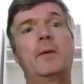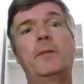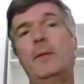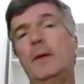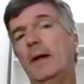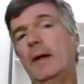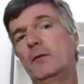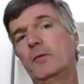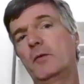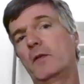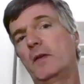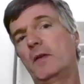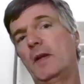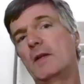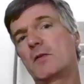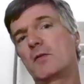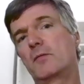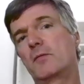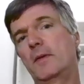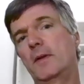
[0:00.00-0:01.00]
regard to
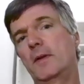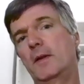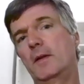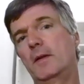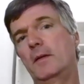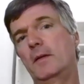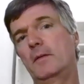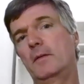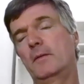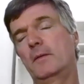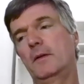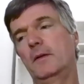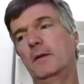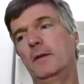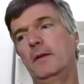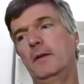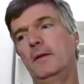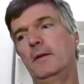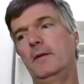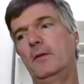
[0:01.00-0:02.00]
sensory
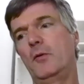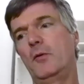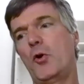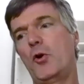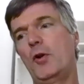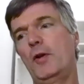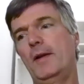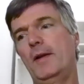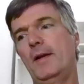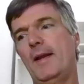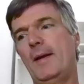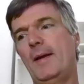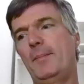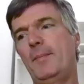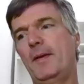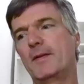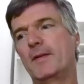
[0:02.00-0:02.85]
learning lab